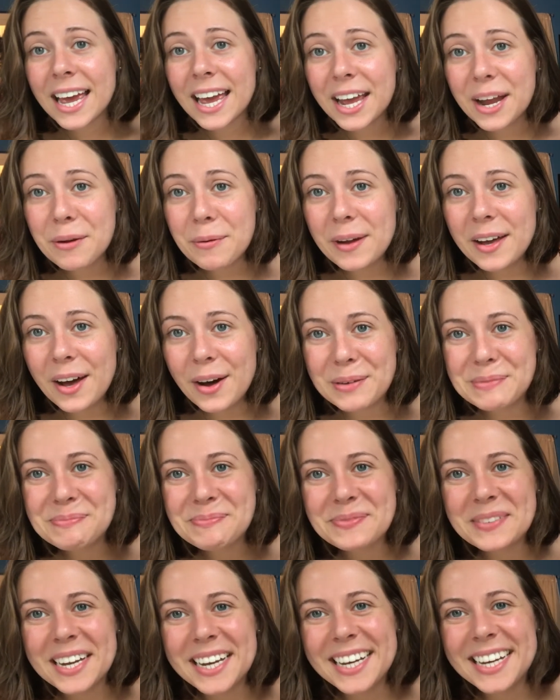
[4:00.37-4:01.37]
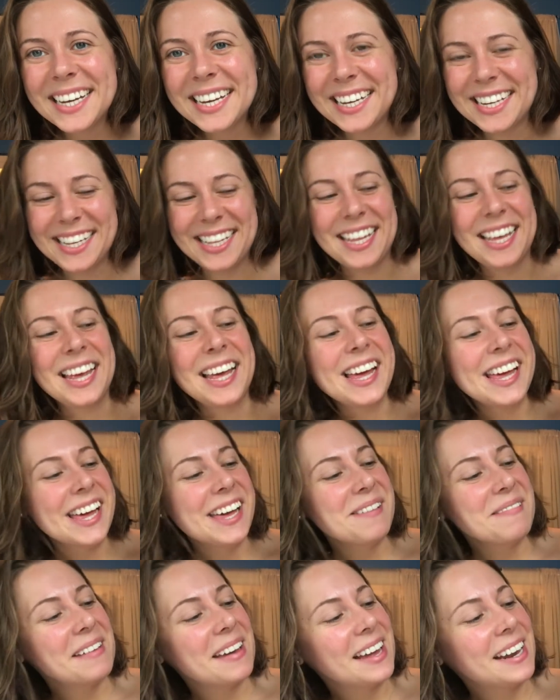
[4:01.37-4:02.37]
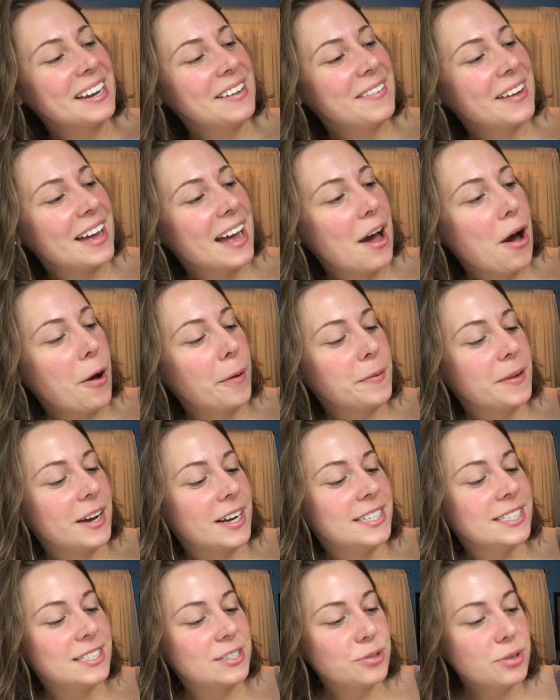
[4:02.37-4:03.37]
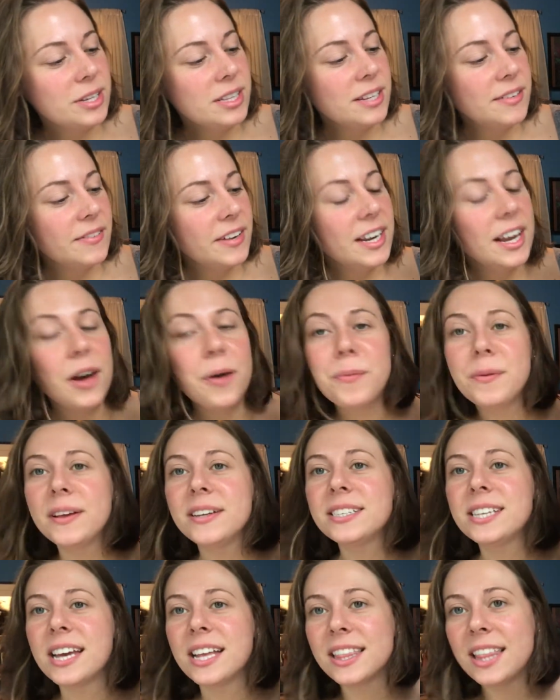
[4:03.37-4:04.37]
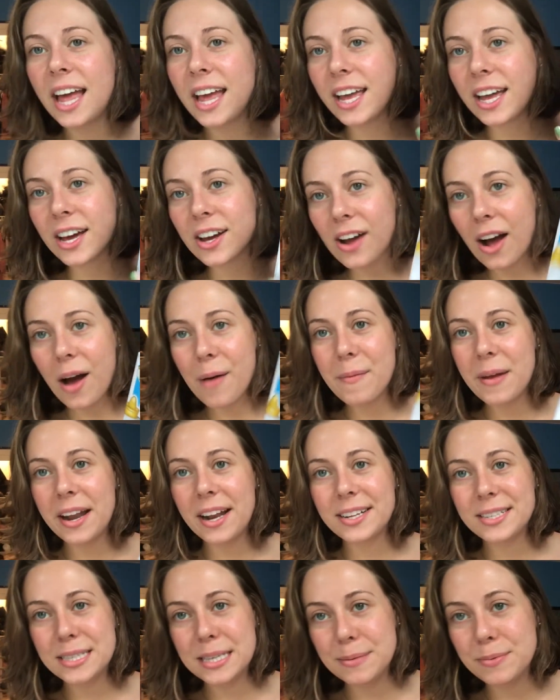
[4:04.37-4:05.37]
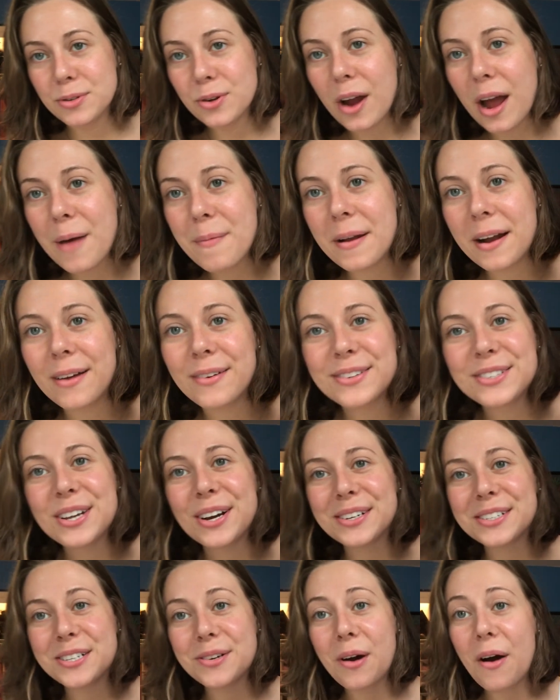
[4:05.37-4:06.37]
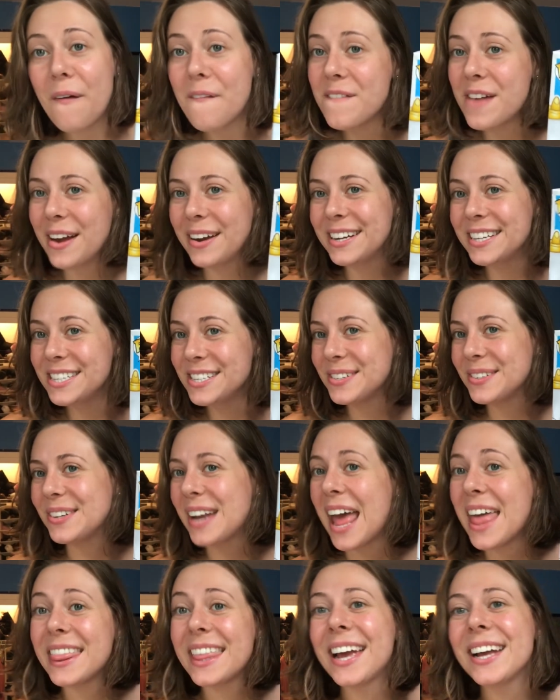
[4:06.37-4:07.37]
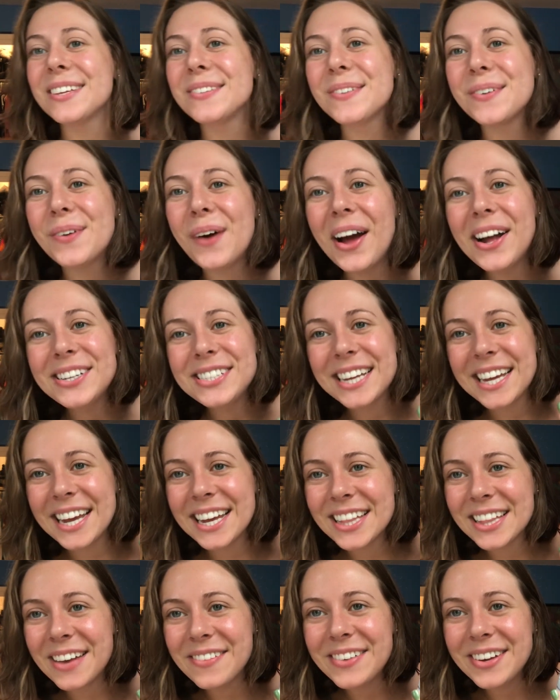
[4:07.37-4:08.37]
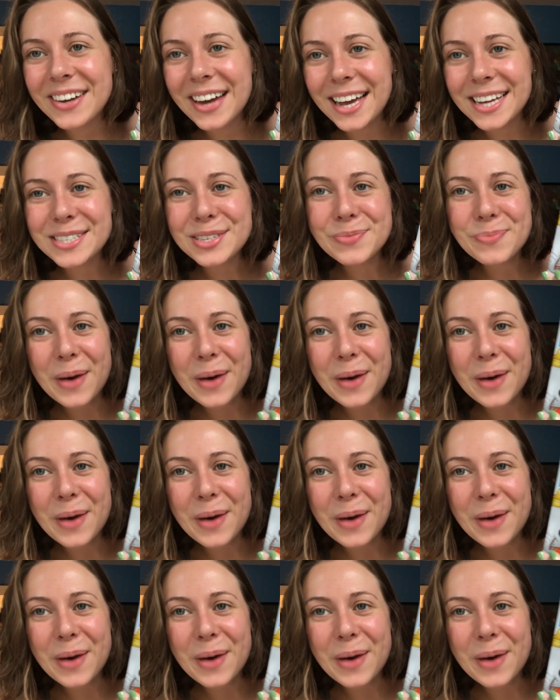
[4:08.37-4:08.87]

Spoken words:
here we go. But anyway, I hope you guys enjoyed the video. Please hit like, comment, and subscribe, and I will talk to you all very soon. Thanks for watching. Love you guys.